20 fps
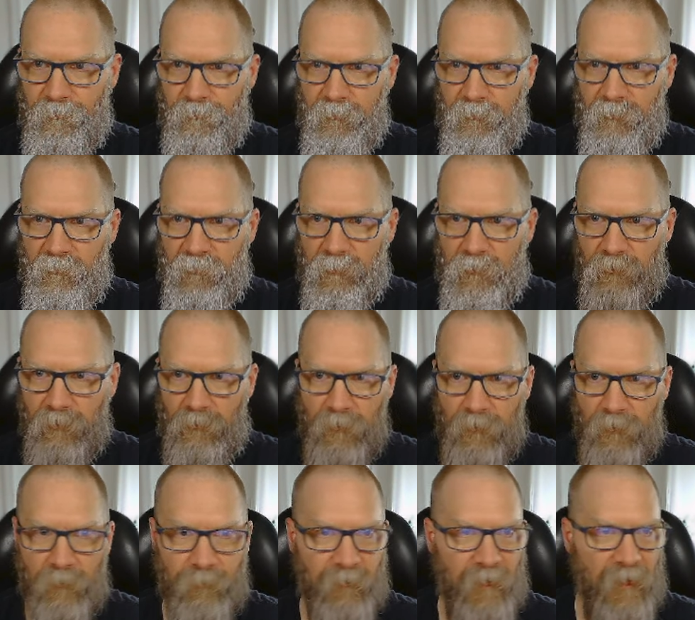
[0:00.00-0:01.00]
to do here.
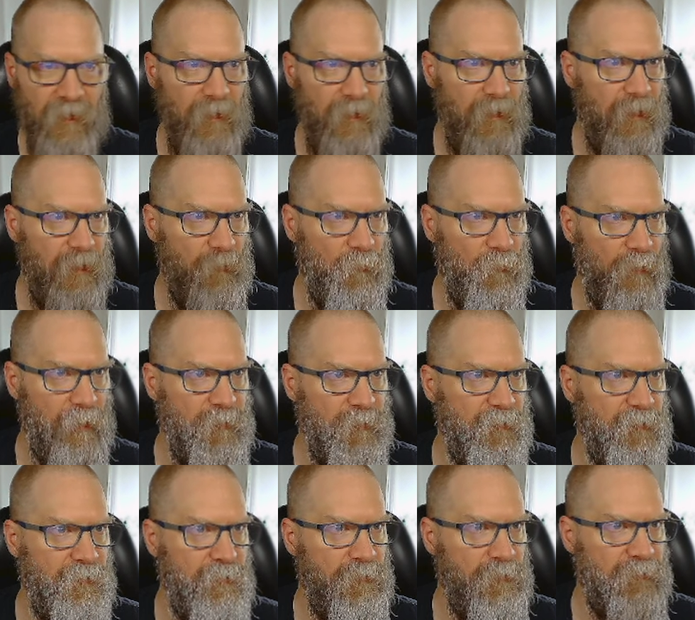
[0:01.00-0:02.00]
And what I'm going to
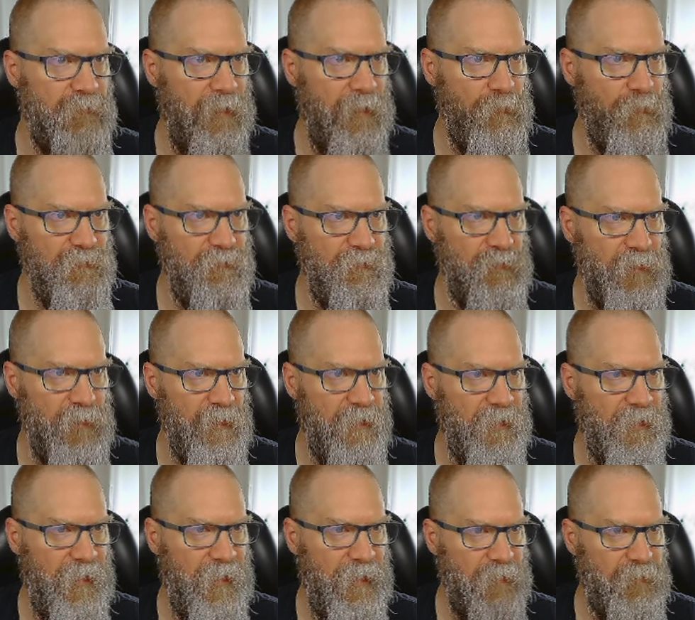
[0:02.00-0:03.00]
do is I always
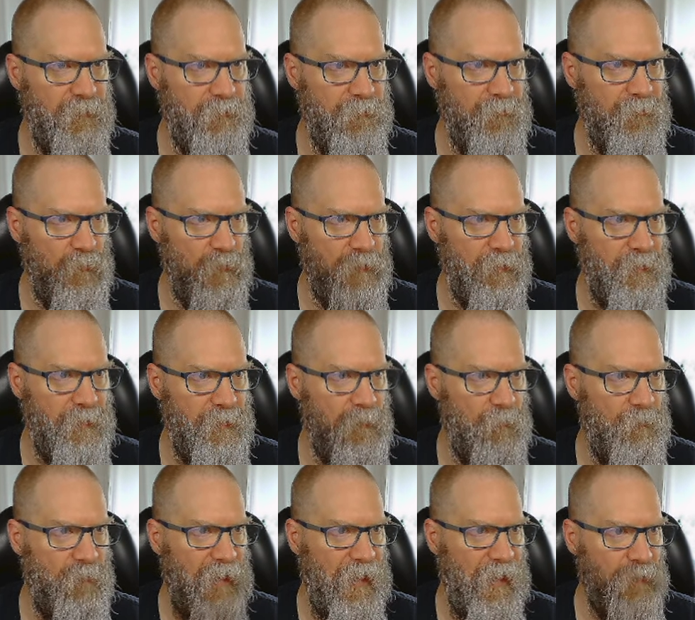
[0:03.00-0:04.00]
forget. So we're going to go
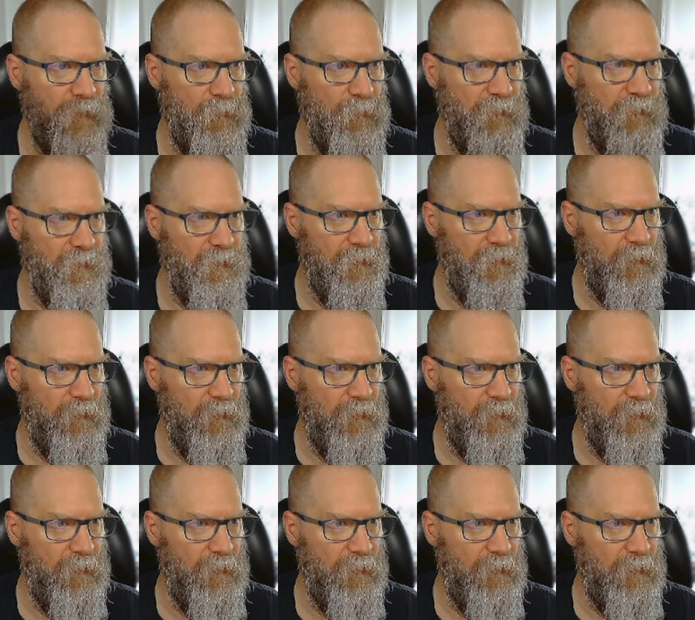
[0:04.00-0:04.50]
back over here and